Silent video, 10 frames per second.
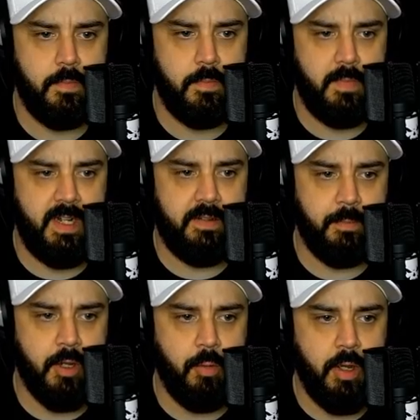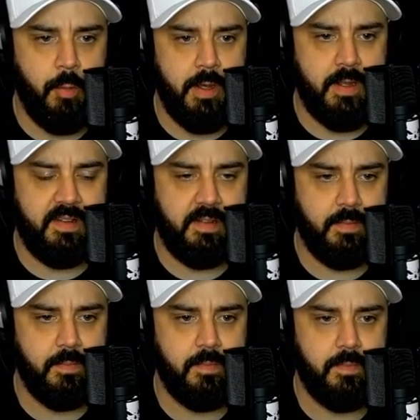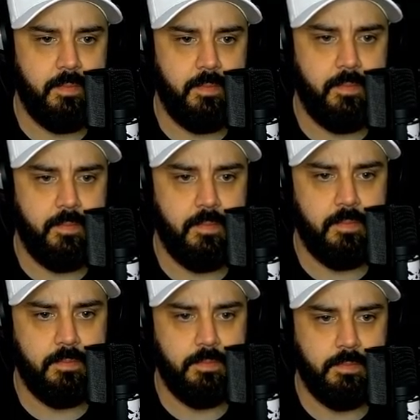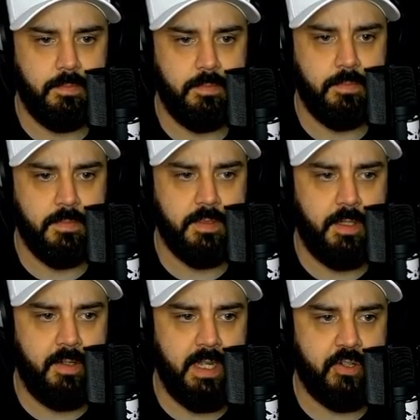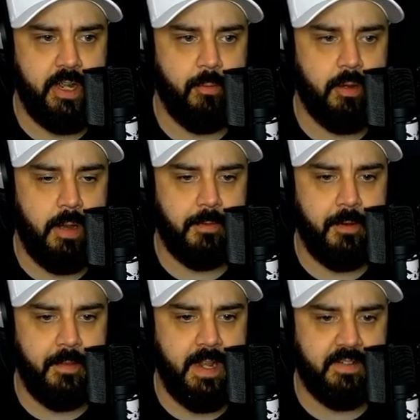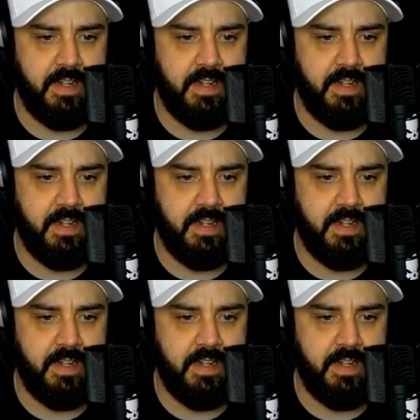You need some cocoa nuts? I need something. You take gyrocopter to the next